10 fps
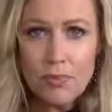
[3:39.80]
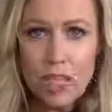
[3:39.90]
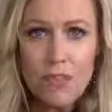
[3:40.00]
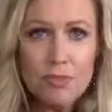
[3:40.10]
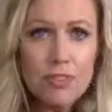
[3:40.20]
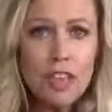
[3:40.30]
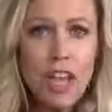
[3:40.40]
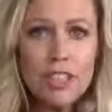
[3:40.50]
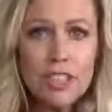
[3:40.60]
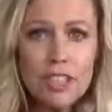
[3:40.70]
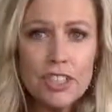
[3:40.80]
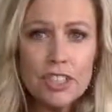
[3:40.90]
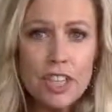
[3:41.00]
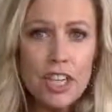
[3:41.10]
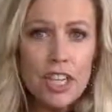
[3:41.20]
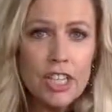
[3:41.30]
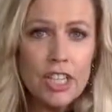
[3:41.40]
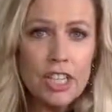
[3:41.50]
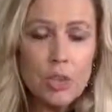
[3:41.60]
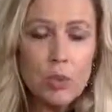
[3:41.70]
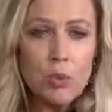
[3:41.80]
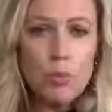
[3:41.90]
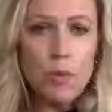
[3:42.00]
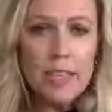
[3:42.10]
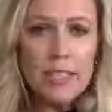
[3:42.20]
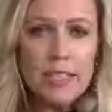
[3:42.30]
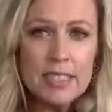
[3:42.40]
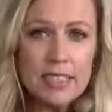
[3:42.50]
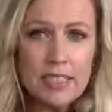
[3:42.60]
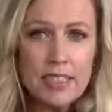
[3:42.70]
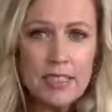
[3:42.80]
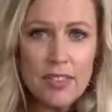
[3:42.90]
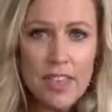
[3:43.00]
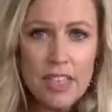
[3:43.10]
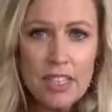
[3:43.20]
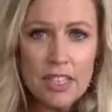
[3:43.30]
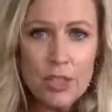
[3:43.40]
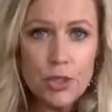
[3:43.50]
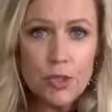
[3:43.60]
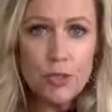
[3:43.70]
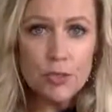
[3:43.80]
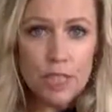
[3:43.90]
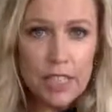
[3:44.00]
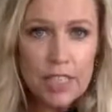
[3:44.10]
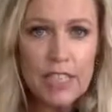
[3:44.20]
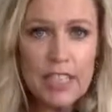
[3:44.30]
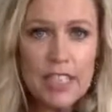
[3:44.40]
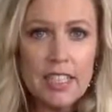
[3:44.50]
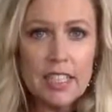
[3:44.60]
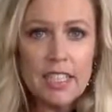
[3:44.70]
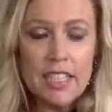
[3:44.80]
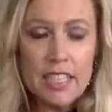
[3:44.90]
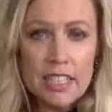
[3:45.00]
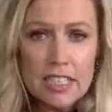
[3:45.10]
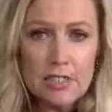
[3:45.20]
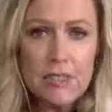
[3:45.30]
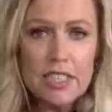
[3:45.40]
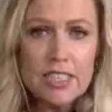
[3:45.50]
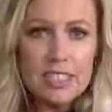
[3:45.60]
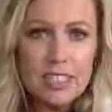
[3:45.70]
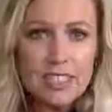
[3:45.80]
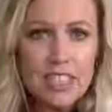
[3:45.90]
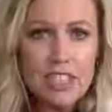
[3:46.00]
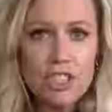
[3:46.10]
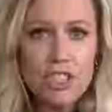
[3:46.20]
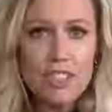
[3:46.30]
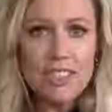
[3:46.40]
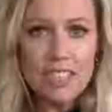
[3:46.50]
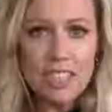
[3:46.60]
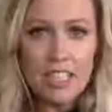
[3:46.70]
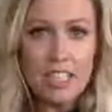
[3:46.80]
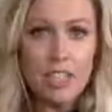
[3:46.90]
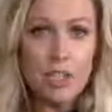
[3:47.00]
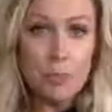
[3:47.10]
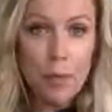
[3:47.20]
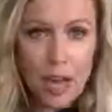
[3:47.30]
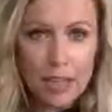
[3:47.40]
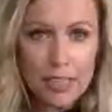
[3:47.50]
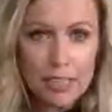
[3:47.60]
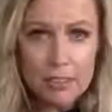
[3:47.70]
a flutter? What is it that you're feeling in different sensations in your body?